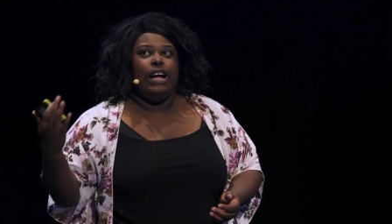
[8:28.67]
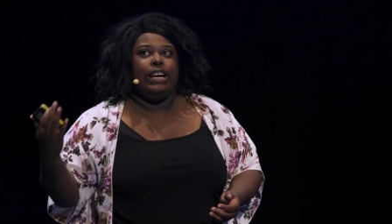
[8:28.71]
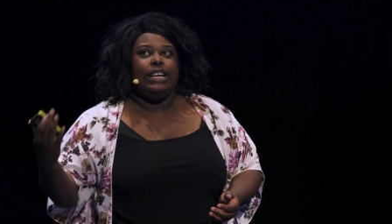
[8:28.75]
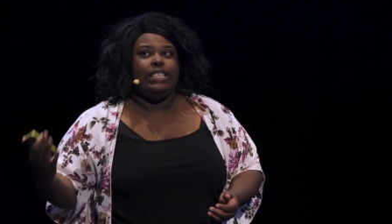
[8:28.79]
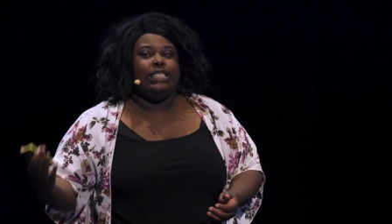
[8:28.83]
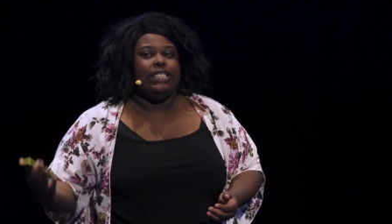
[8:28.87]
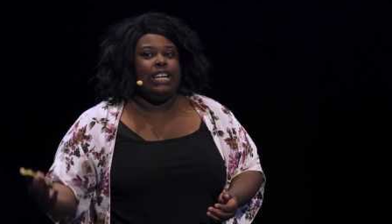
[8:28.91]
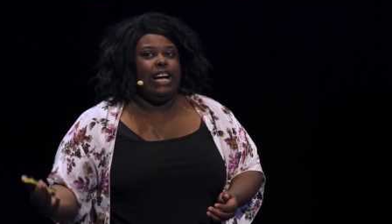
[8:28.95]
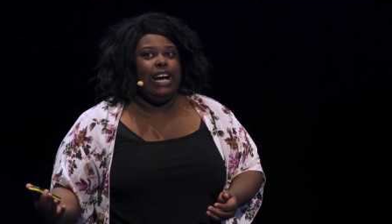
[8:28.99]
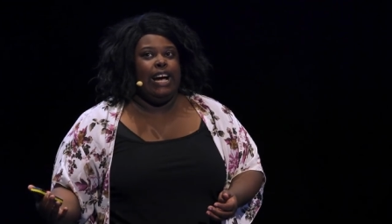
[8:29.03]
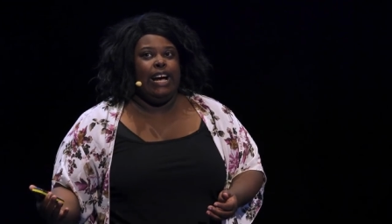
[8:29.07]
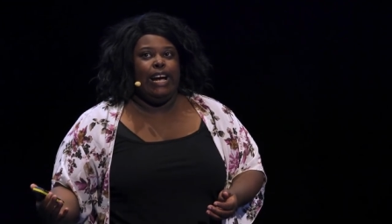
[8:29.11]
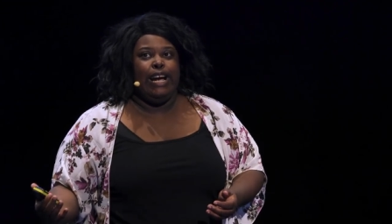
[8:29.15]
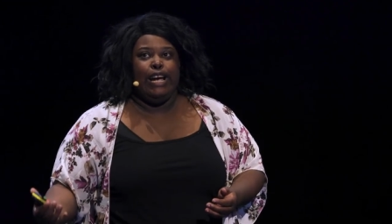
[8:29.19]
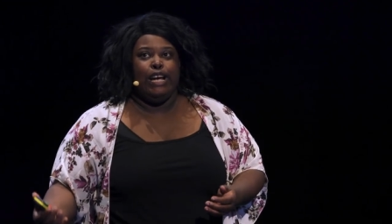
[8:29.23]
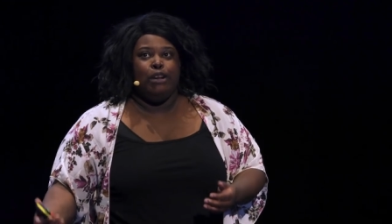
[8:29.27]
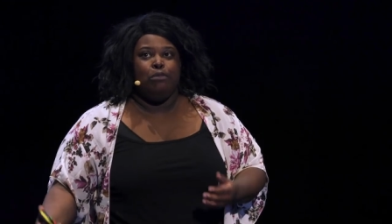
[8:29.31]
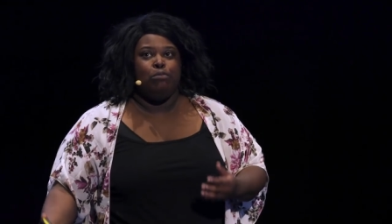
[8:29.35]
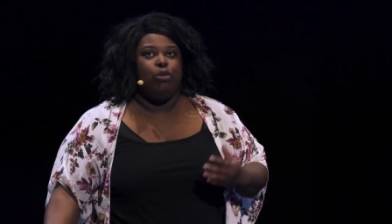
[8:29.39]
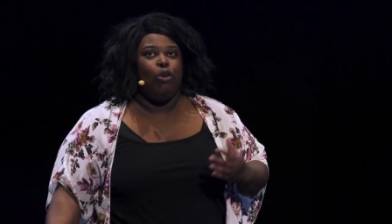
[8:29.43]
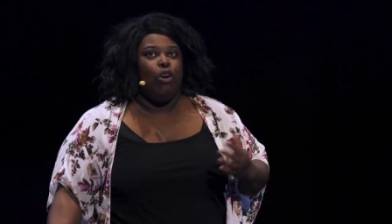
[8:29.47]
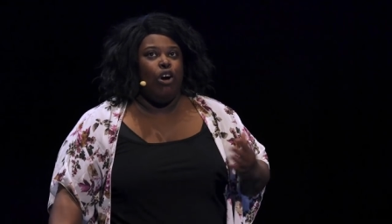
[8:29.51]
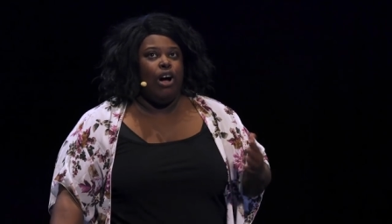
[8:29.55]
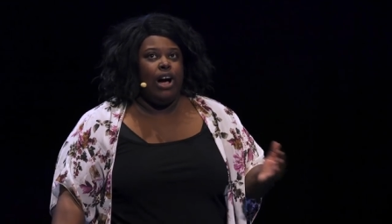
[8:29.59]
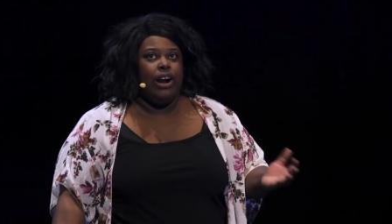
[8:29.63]

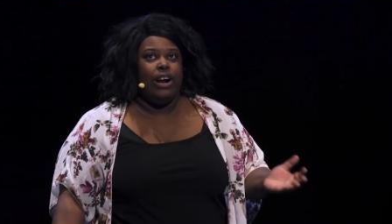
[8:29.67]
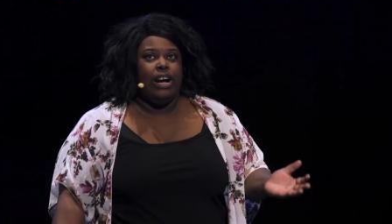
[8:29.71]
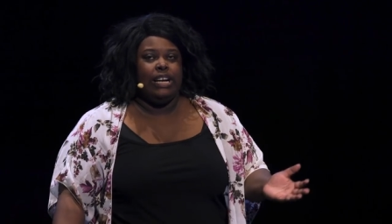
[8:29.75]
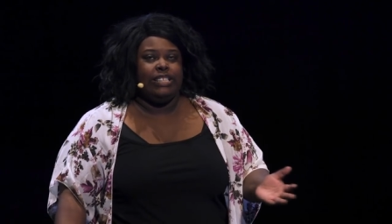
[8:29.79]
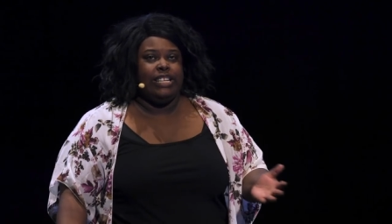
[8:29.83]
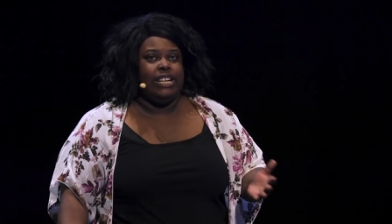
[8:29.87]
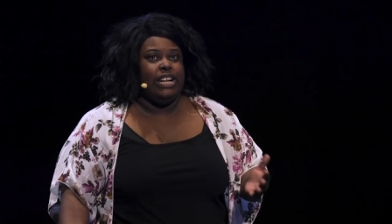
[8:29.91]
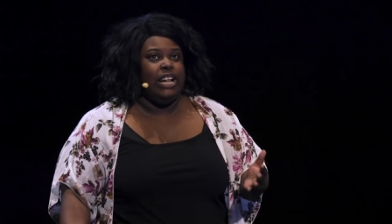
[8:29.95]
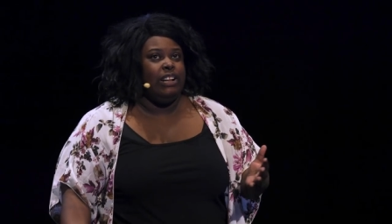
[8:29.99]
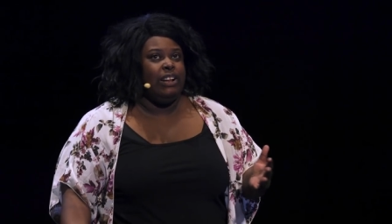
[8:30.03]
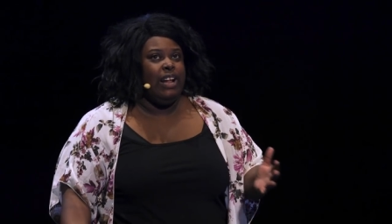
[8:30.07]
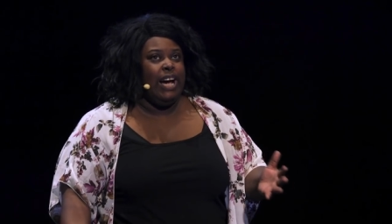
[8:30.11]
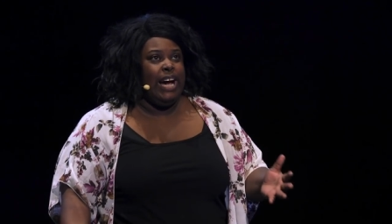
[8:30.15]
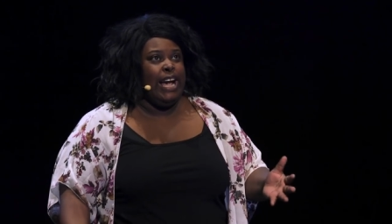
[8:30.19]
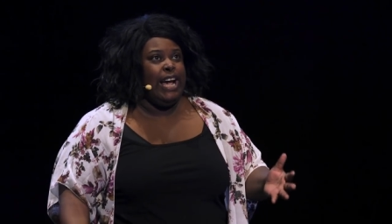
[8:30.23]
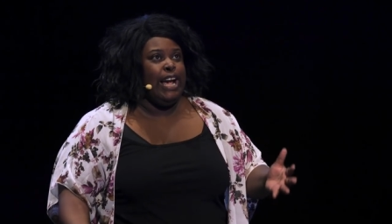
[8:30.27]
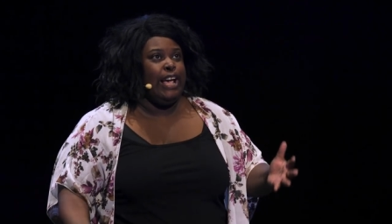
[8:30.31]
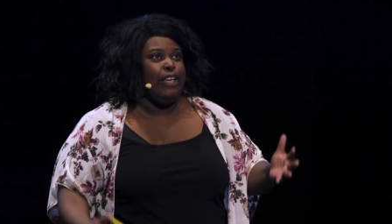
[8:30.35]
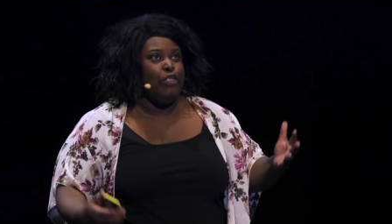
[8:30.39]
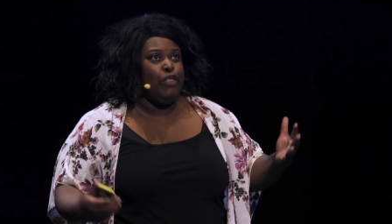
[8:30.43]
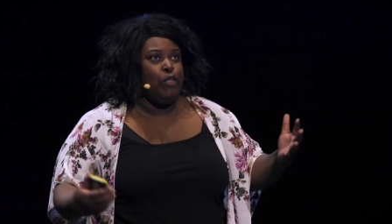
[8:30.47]
design, product, and alike,